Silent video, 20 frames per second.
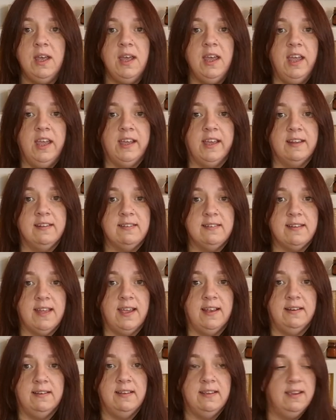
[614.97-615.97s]
It gets
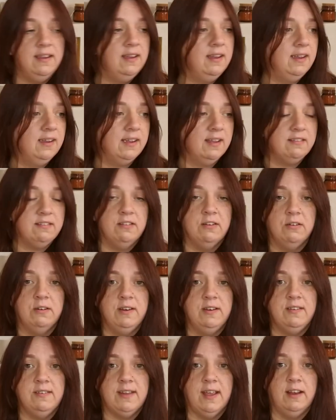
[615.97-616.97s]
stained. It gets an
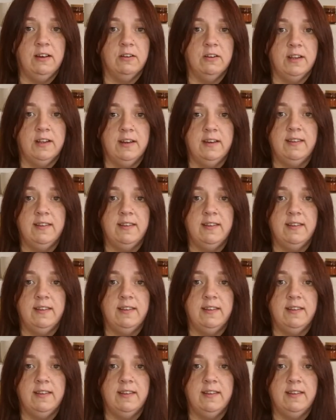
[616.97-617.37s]
orange stain on it.